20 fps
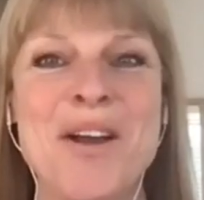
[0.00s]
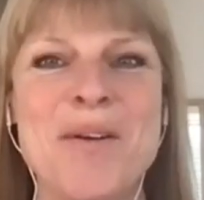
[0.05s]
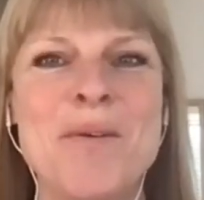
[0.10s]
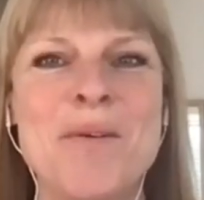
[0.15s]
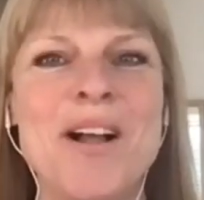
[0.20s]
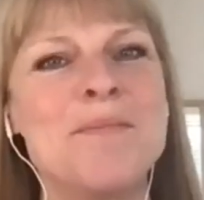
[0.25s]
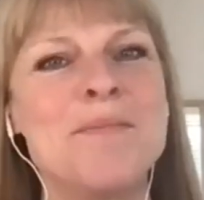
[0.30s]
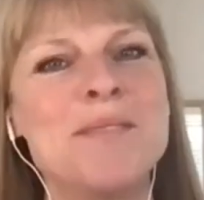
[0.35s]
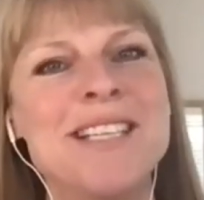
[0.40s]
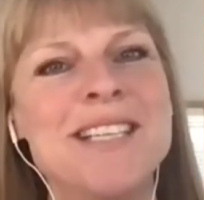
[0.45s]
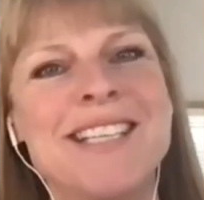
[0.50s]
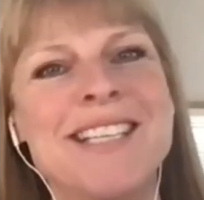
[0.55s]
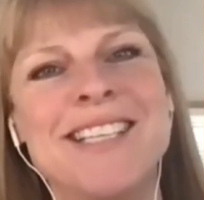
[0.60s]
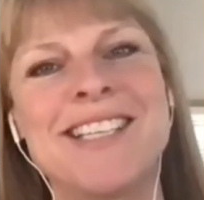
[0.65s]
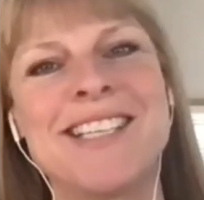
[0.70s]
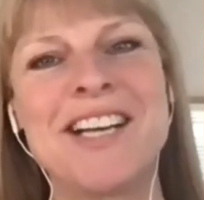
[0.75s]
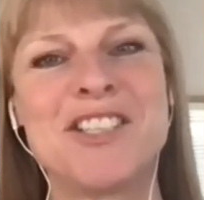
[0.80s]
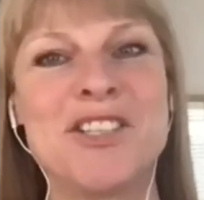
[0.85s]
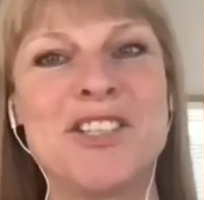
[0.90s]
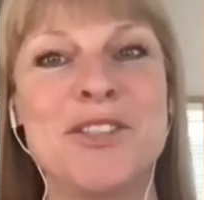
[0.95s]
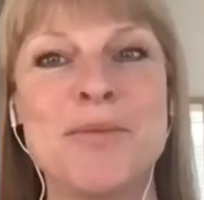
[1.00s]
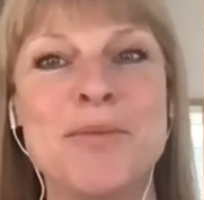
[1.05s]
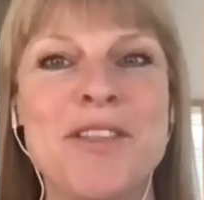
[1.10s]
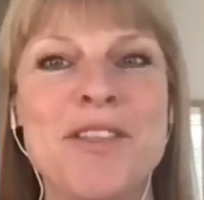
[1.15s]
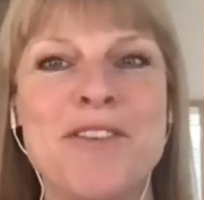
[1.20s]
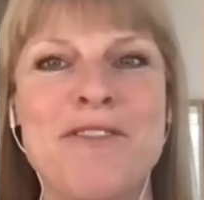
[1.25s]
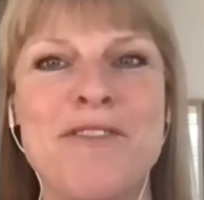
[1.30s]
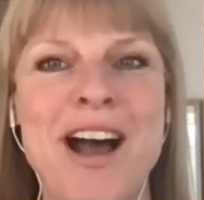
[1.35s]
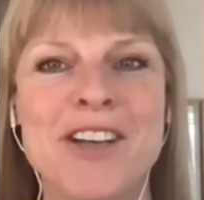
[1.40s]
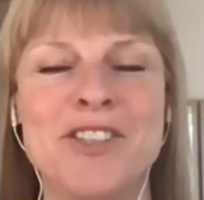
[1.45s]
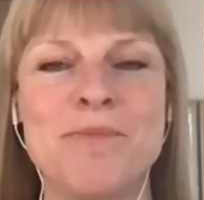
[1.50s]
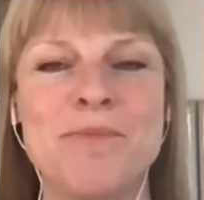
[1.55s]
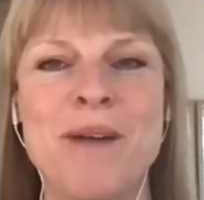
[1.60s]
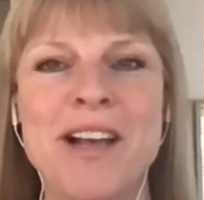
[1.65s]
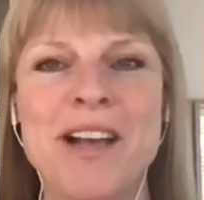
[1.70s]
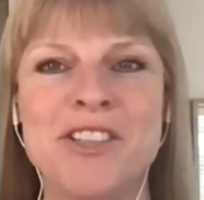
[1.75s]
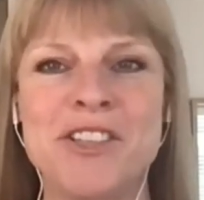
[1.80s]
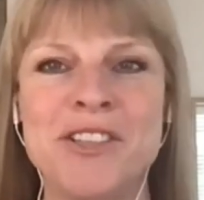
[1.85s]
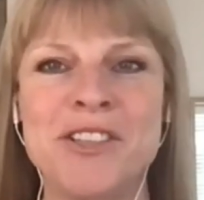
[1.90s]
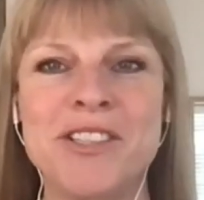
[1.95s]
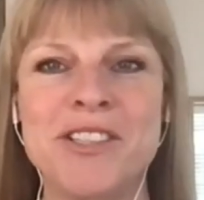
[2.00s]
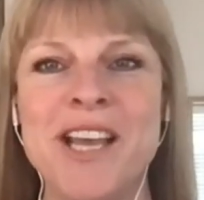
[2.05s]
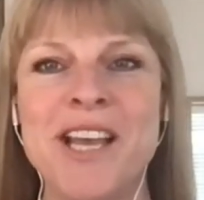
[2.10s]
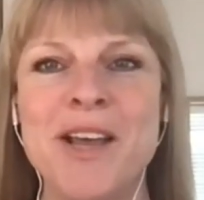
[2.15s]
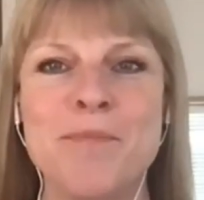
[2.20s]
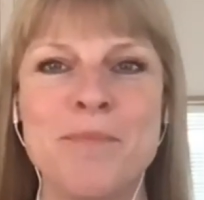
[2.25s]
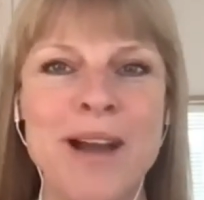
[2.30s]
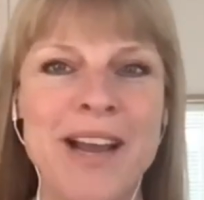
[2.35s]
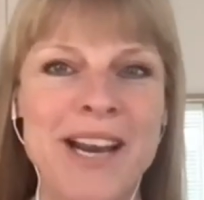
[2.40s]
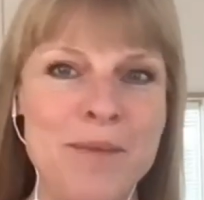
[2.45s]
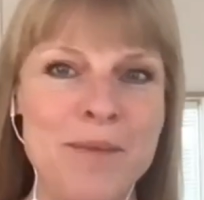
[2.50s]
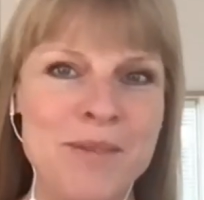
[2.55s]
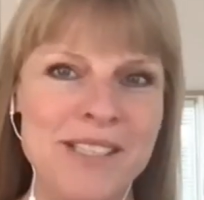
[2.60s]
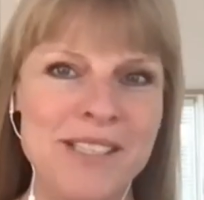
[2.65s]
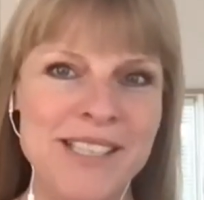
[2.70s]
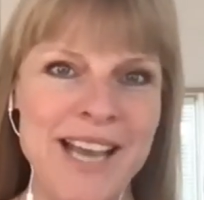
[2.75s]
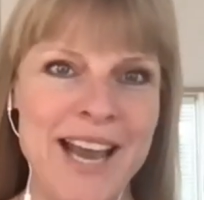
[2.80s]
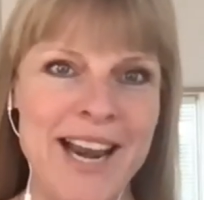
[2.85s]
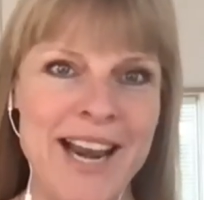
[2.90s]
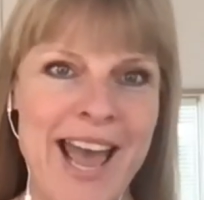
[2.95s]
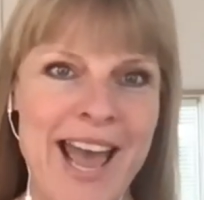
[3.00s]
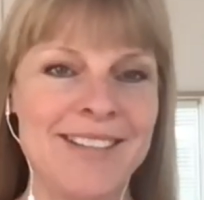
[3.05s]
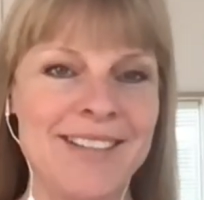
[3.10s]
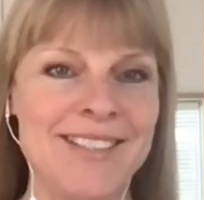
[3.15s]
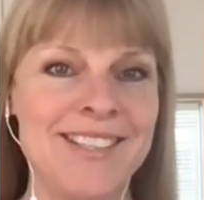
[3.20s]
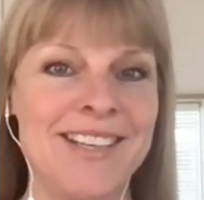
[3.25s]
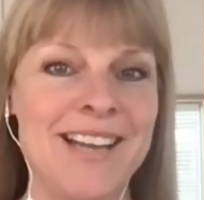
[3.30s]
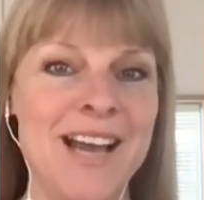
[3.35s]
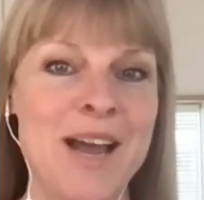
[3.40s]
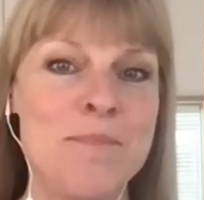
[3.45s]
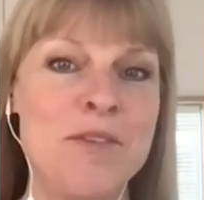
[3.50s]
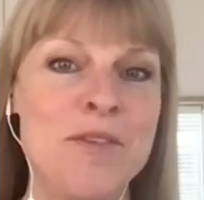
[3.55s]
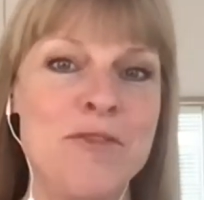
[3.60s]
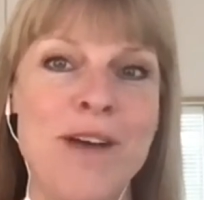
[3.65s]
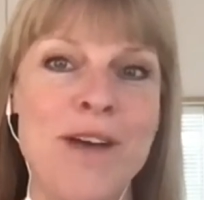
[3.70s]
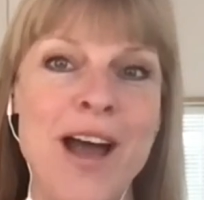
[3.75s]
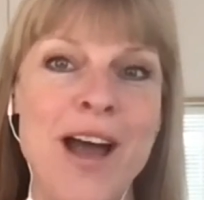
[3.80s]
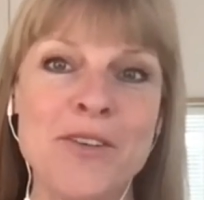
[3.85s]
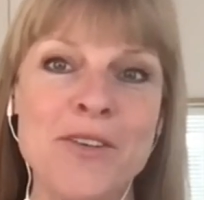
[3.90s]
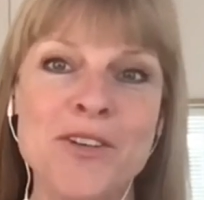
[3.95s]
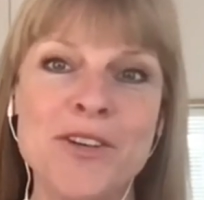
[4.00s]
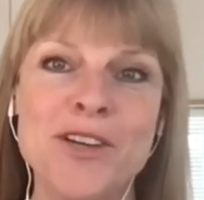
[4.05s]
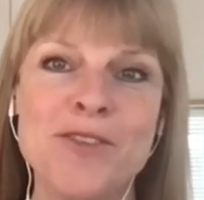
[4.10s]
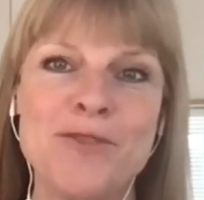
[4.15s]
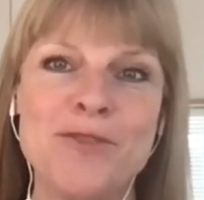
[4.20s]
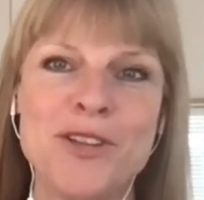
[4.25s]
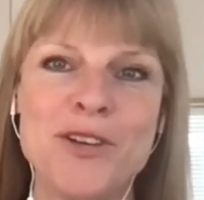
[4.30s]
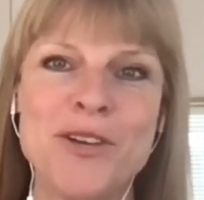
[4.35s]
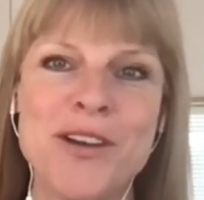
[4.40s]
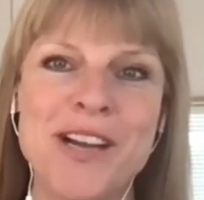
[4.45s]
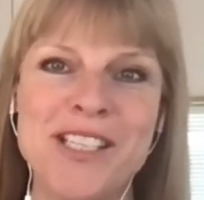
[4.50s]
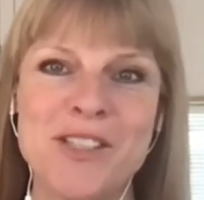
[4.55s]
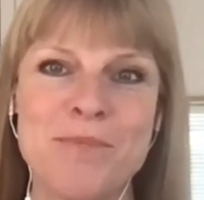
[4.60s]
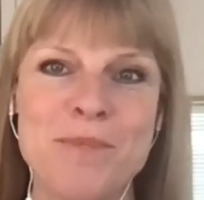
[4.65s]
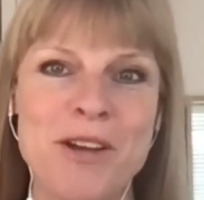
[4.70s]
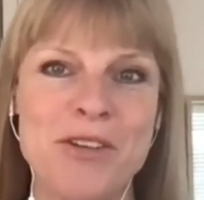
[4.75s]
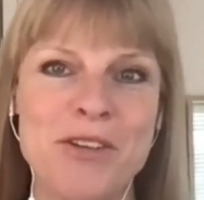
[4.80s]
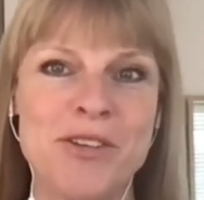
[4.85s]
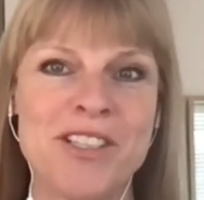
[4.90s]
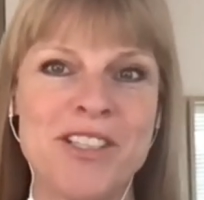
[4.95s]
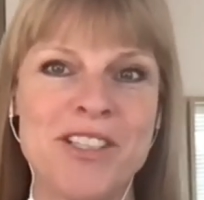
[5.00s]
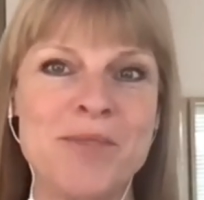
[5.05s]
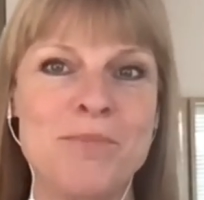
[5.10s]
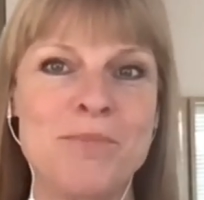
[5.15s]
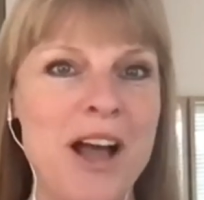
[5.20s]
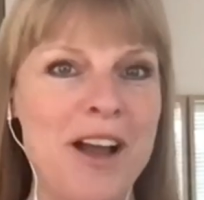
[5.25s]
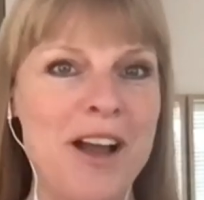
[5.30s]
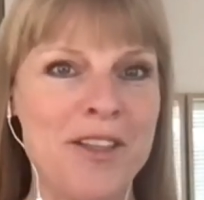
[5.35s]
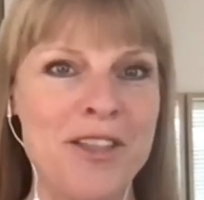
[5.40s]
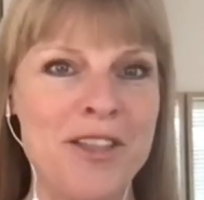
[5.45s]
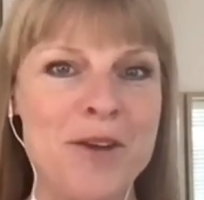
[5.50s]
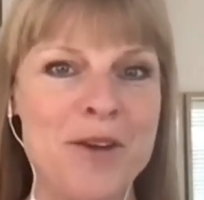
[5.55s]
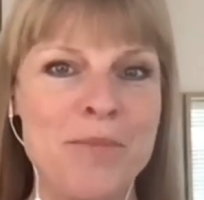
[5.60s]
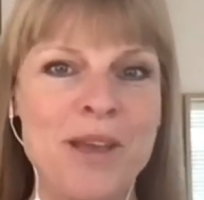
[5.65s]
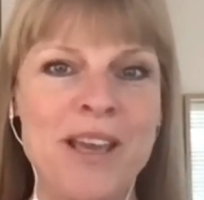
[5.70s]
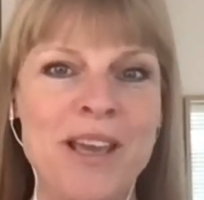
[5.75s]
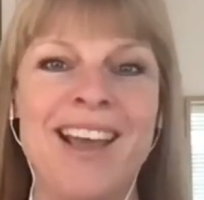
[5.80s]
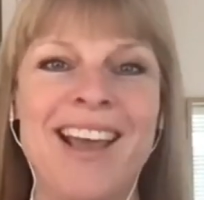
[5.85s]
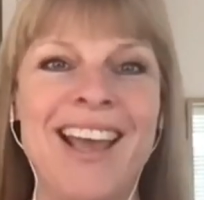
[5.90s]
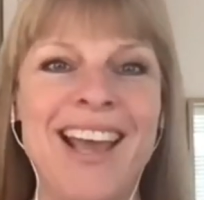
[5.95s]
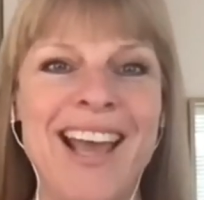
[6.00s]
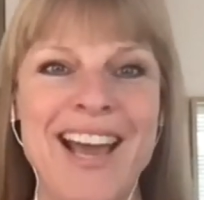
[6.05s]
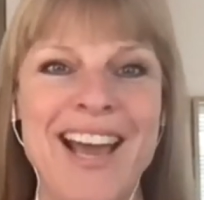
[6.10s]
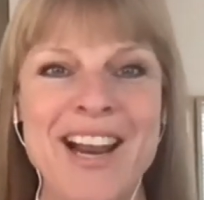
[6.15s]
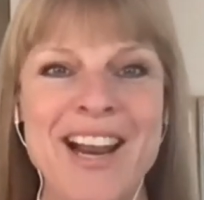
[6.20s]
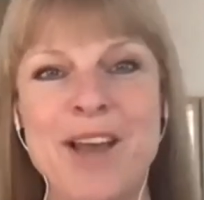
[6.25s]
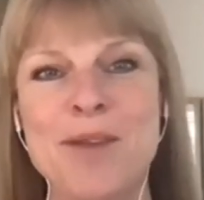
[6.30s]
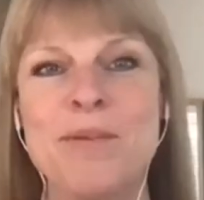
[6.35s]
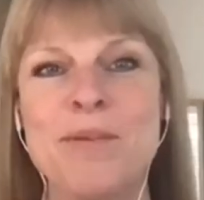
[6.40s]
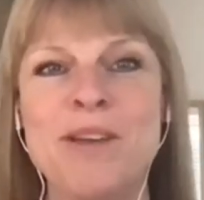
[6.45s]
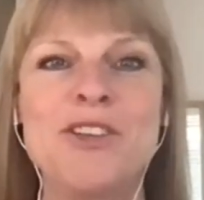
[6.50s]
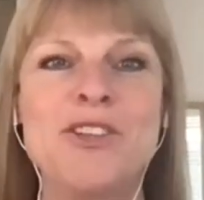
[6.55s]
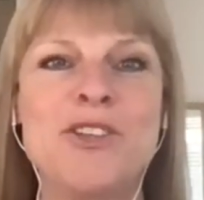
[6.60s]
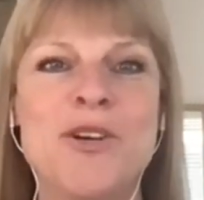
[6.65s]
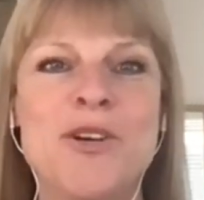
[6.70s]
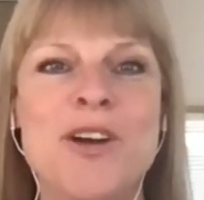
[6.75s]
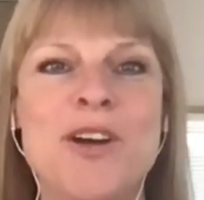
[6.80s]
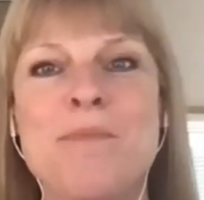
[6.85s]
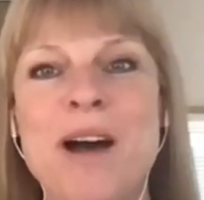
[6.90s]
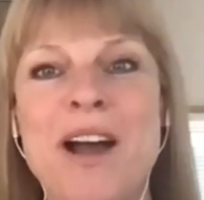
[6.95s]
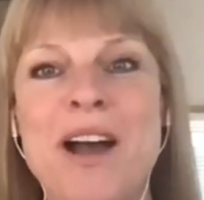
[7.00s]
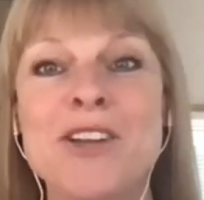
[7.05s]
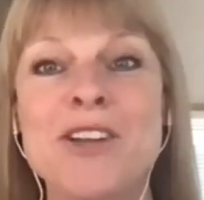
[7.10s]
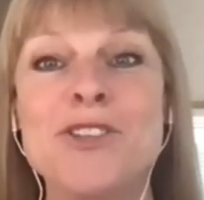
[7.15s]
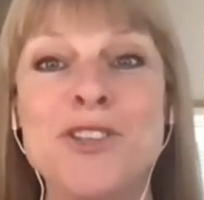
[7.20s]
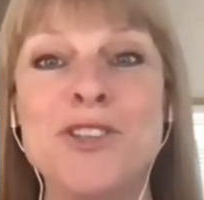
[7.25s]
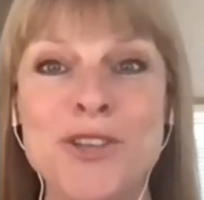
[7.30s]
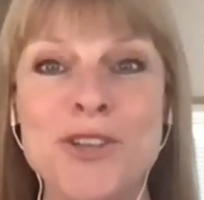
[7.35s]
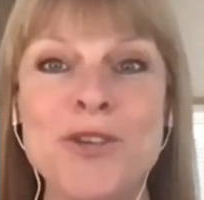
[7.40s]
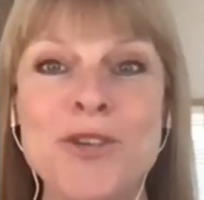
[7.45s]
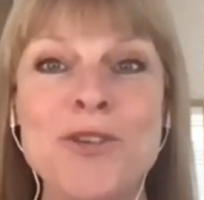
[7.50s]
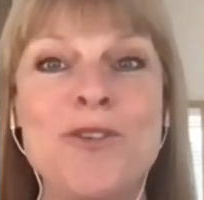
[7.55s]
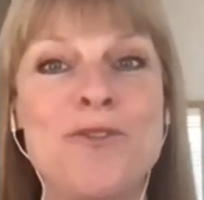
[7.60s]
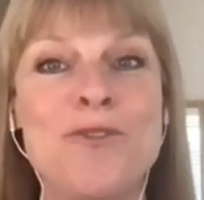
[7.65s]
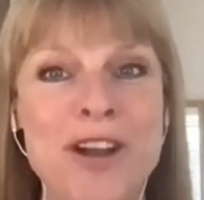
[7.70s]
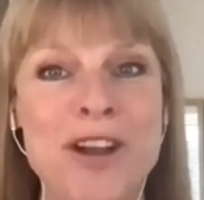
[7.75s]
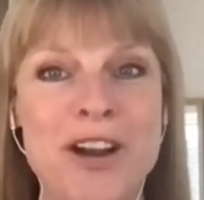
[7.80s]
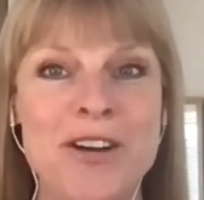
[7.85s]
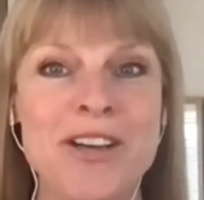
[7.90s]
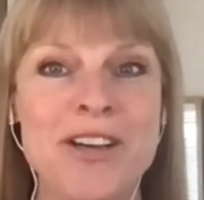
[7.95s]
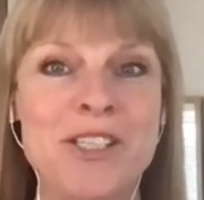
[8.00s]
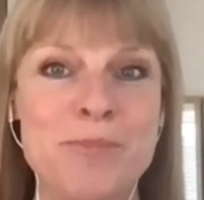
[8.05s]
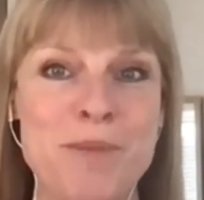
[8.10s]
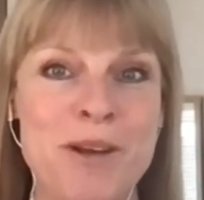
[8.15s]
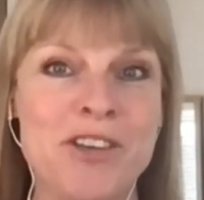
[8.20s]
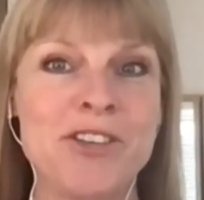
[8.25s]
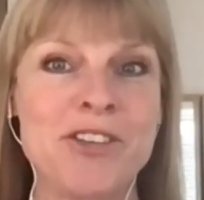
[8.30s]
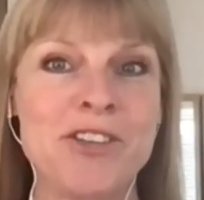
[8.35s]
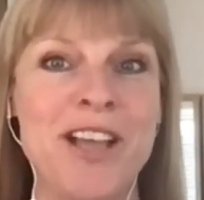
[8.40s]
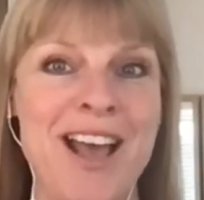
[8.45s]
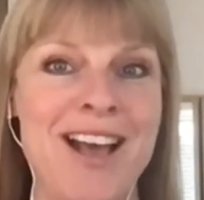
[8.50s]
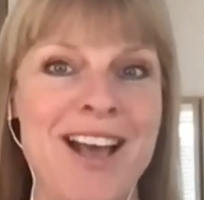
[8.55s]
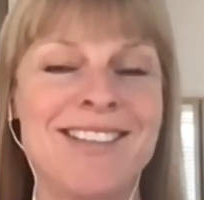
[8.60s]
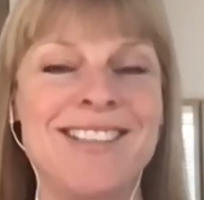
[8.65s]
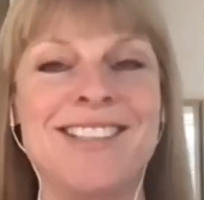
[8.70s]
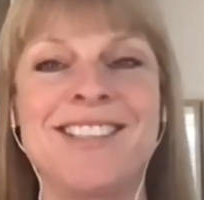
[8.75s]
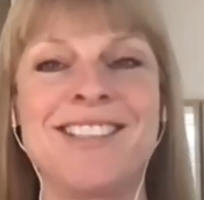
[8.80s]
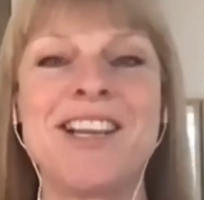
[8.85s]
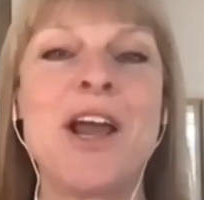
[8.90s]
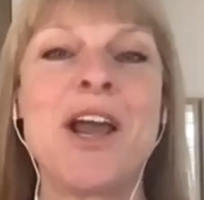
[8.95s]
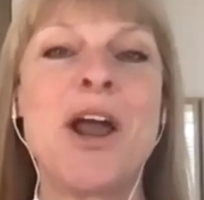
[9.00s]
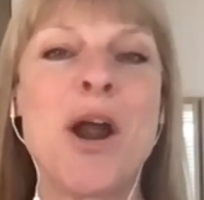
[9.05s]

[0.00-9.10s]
Welcome to Discussions with the Fascia Masters. My name is Deanna Hansen. I'm the founder of Fluid Isometrics and Block Therapy, and I'm being joined by two very special guests,